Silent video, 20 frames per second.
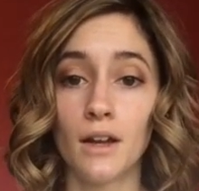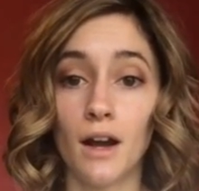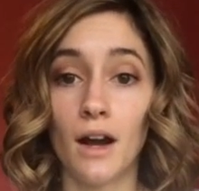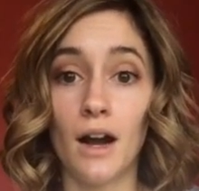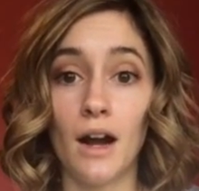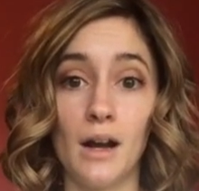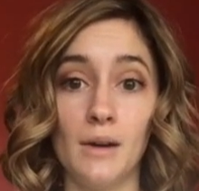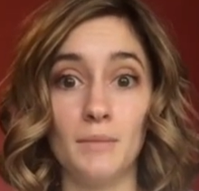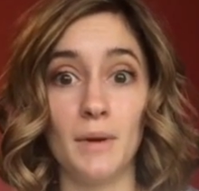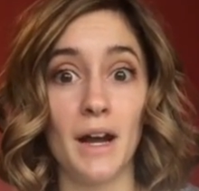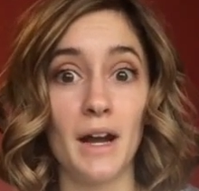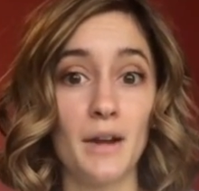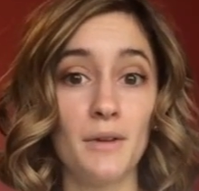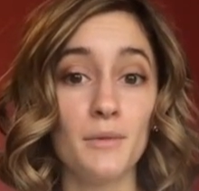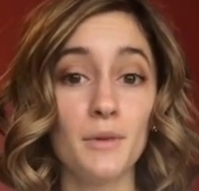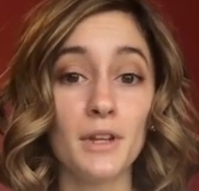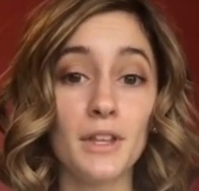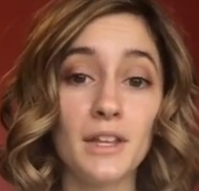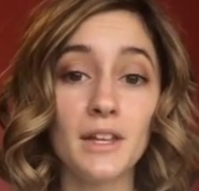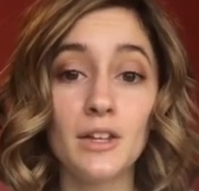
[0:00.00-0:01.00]
I
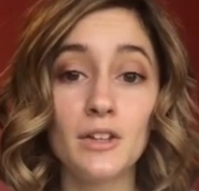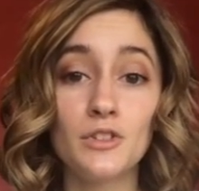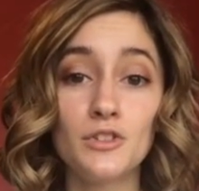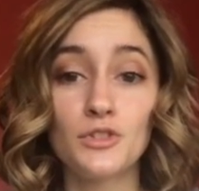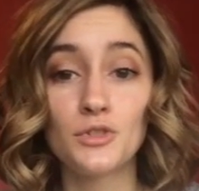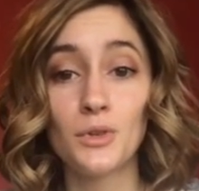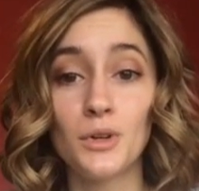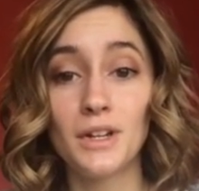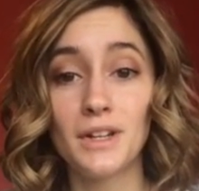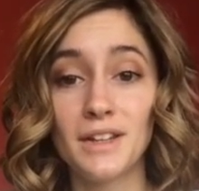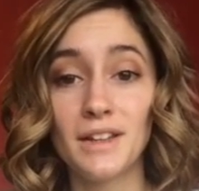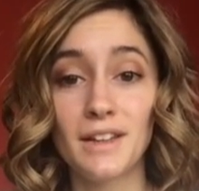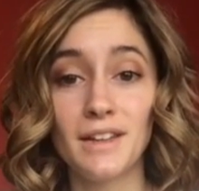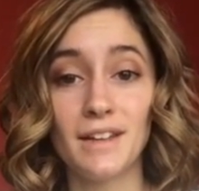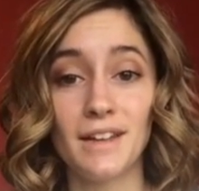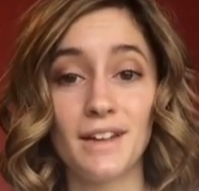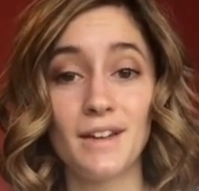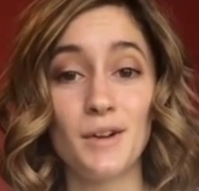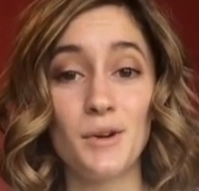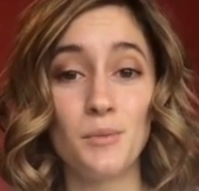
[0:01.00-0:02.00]
really enjoyed it, and
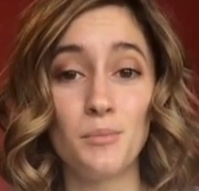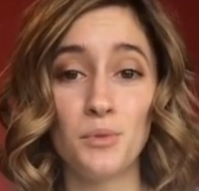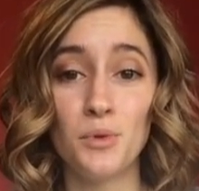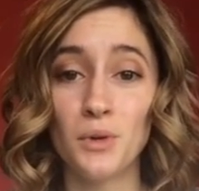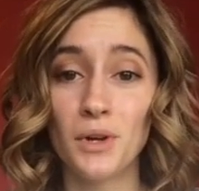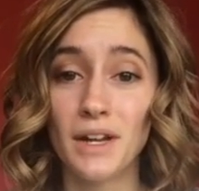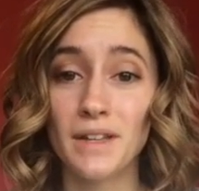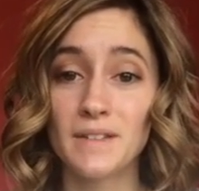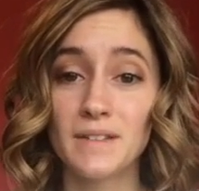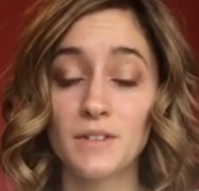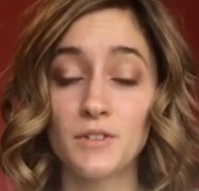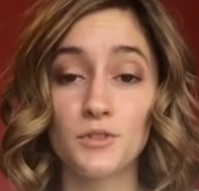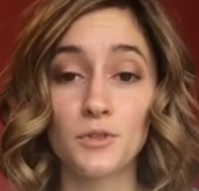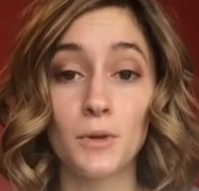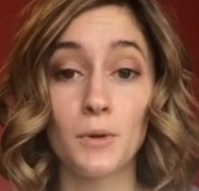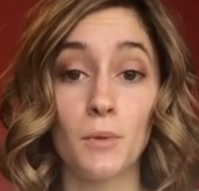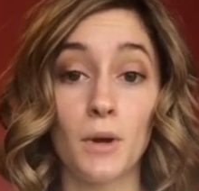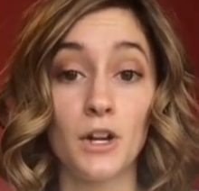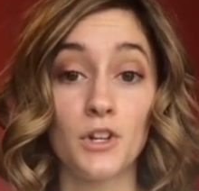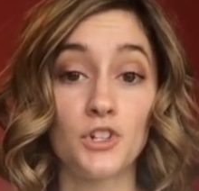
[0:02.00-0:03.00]
I hope you guys
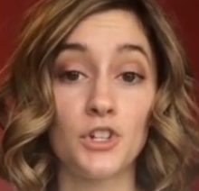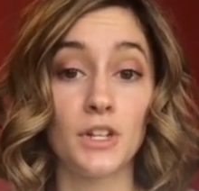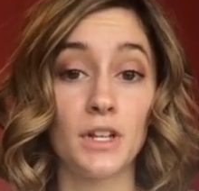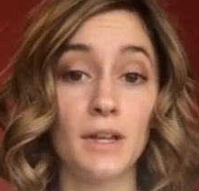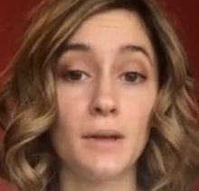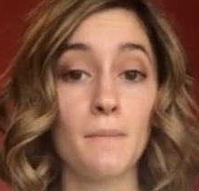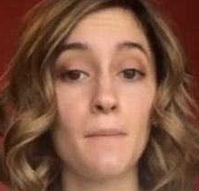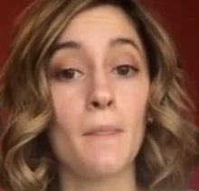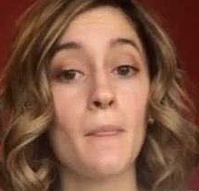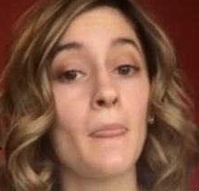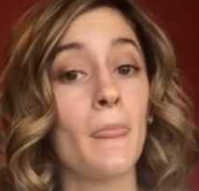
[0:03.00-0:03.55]
enjoy watching it.